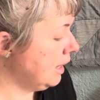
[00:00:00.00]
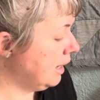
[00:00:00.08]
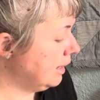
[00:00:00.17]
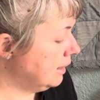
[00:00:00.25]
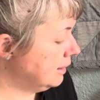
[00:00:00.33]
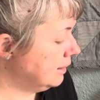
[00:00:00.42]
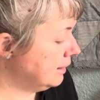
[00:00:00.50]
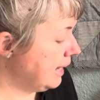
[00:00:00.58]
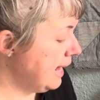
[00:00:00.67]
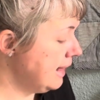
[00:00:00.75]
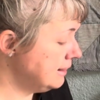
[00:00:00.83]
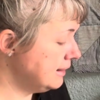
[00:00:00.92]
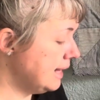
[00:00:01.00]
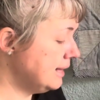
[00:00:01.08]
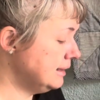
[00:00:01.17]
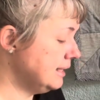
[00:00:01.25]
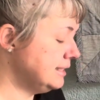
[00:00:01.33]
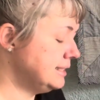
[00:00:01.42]
And
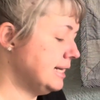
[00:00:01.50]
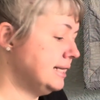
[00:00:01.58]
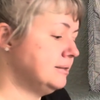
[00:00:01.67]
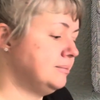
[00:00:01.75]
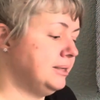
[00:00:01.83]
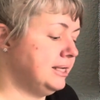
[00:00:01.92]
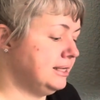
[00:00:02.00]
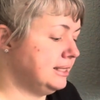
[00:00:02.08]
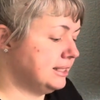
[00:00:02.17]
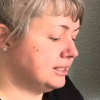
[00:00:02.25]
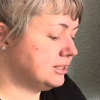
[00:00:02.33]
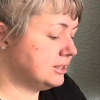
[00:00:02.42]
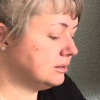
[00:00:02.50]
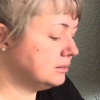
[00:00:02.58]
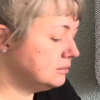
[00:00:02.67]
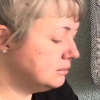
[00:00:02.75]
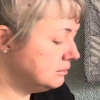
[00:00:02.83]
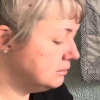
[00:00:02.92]
then they sent me this,
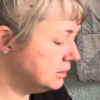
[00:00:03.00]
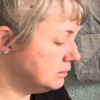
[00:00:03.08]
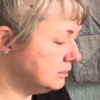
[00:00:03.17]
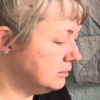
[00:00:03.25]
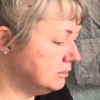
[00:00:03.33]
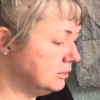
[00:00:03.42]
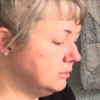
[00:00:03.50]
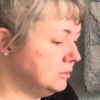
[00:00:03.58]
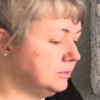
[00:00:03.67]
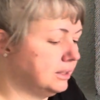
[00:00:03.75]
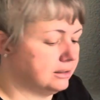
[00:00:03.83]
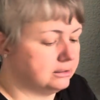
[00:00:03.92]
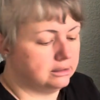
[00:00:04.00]
oh no, don't do that,